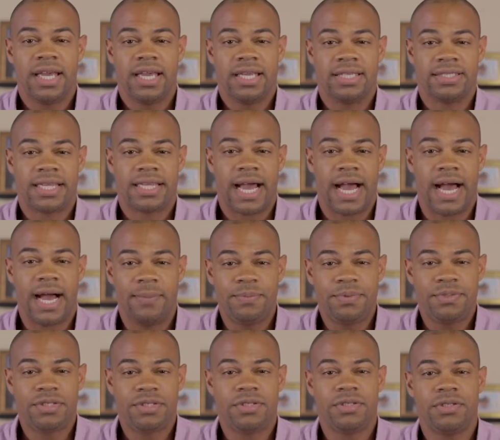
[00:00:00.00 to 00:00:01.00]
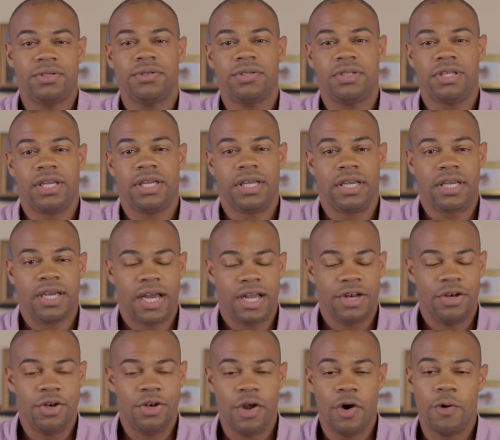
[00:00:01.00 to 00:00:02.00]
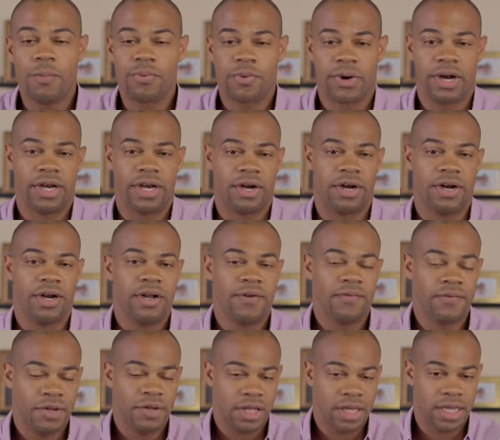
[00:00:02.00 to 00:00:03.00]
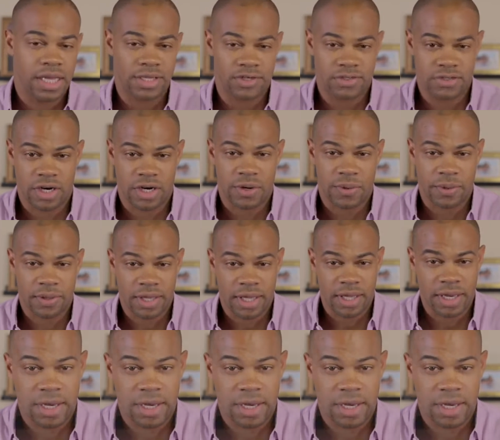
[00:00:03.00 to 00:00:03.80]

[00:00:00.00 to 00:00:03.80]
is absolutely a no-brainer for you to get started with